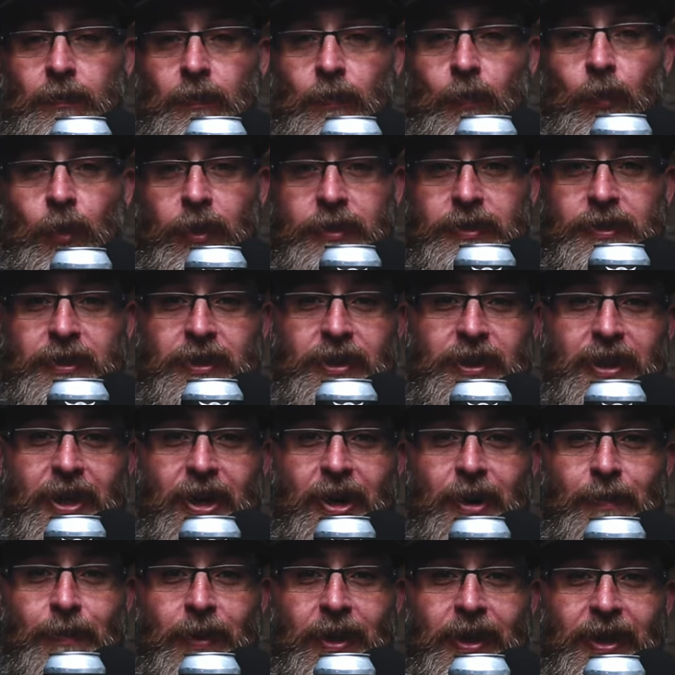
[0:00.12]
What's good,
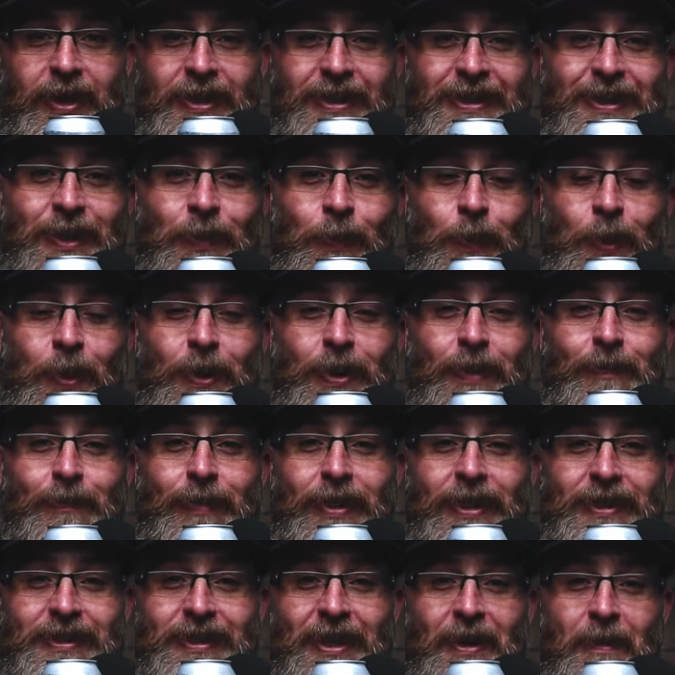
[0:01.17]
everybody, and welcome
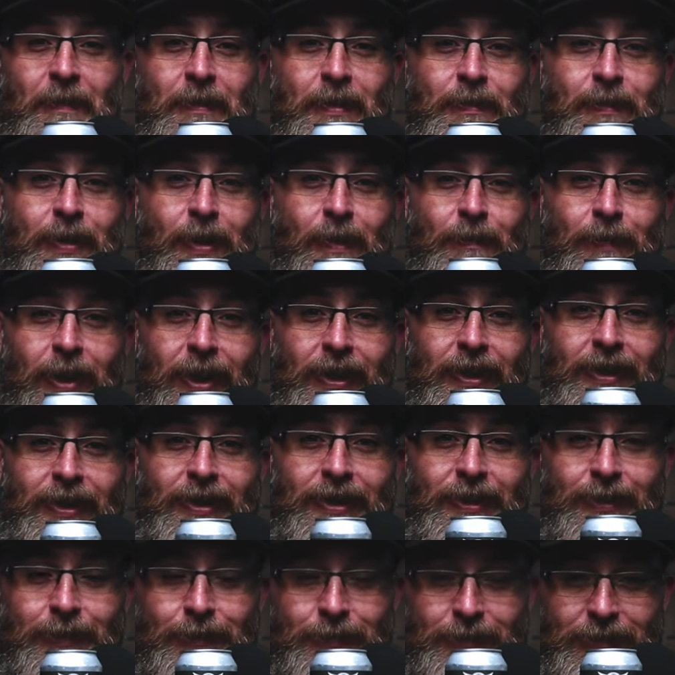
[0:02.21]
back to Having a Beer
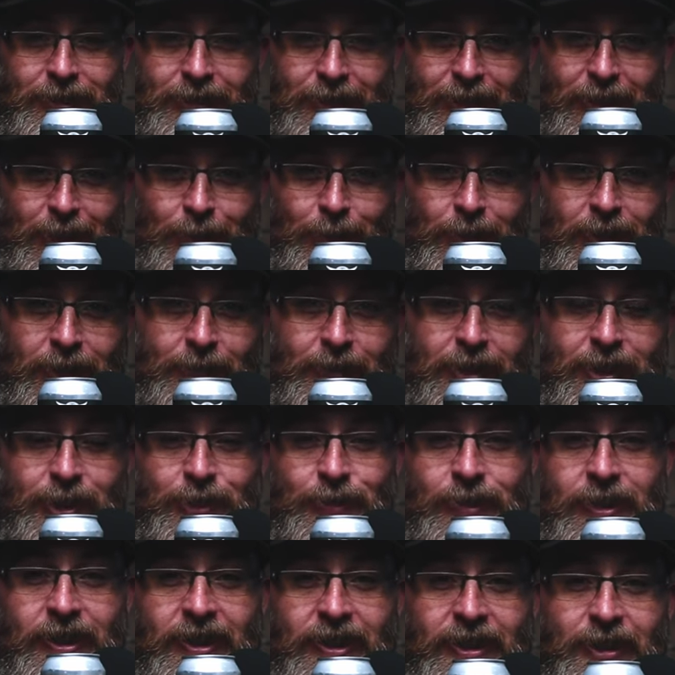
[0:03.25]
Bamms. Today we're going to be
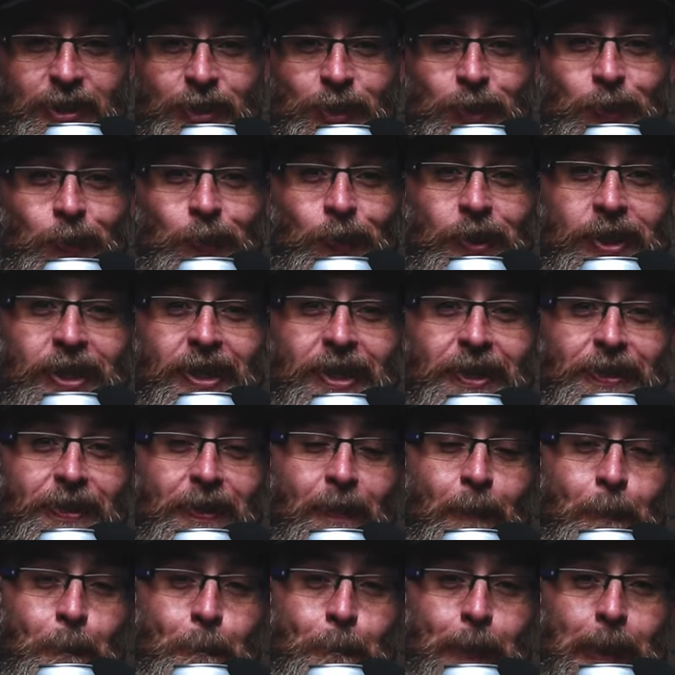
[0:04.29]
drinking 20th
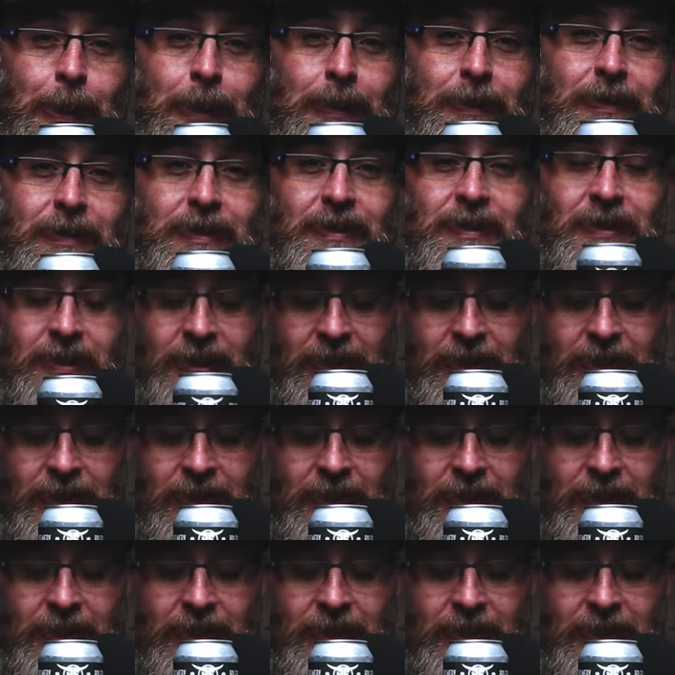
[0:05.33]
and Bull.